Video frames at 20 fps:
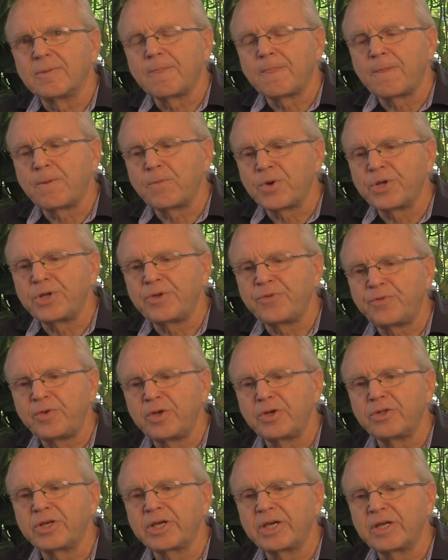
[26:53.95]
and where you
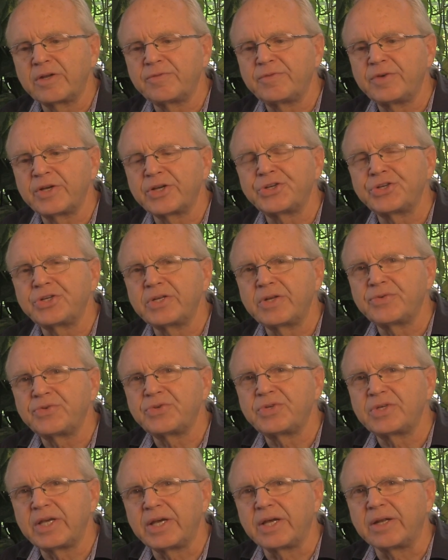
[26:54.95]
feel the conviction of
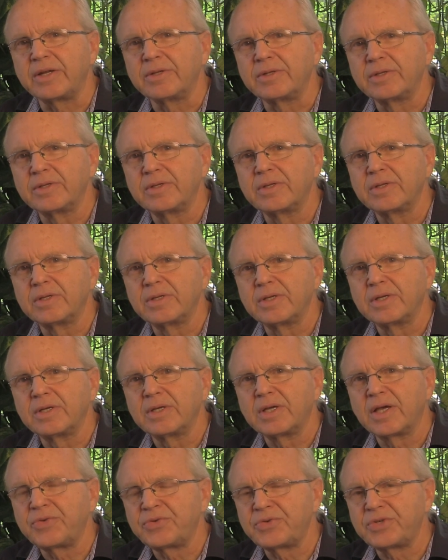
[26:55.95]
sin,
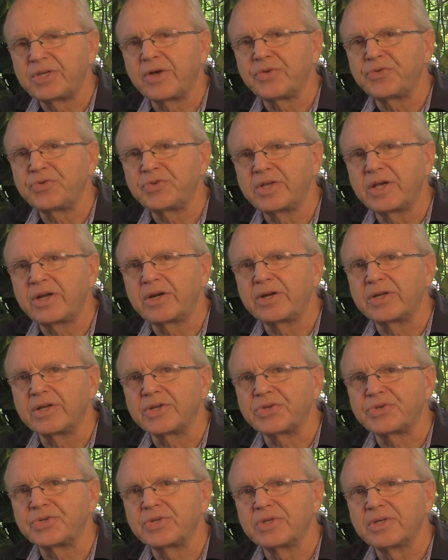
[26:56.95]
of
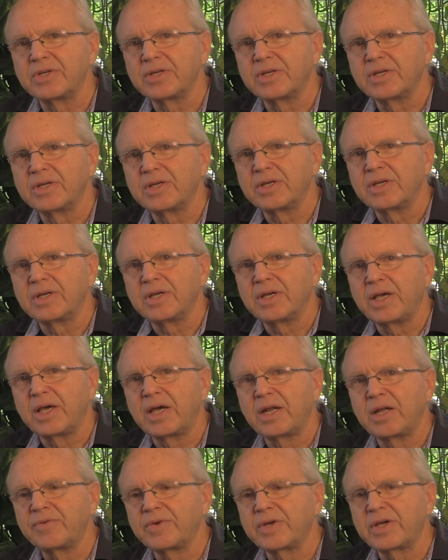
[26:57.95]
self-centeredness,
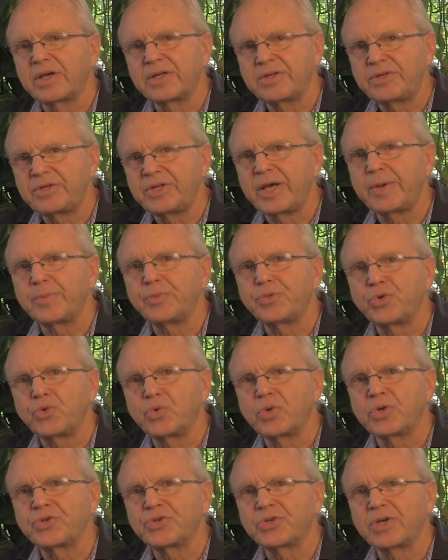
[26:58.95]
and of a contempt
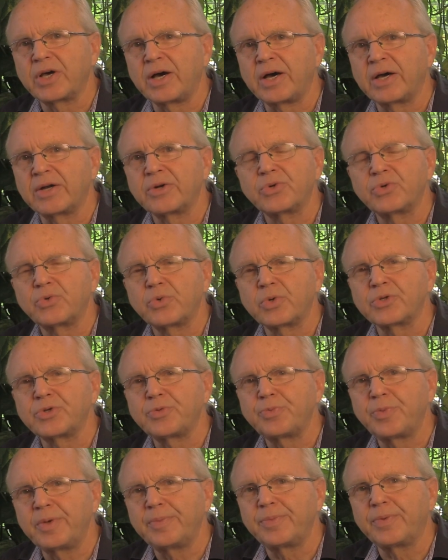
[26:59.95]
towards God or towards
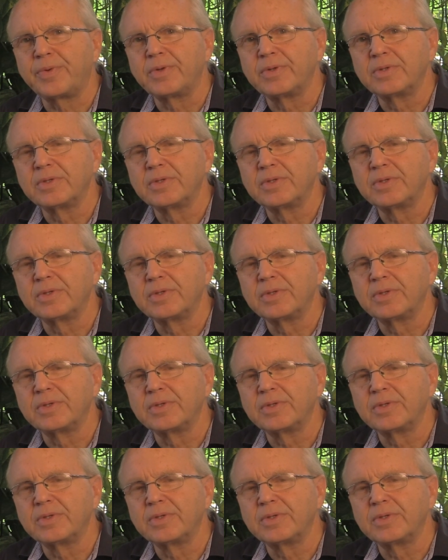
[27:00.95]
people.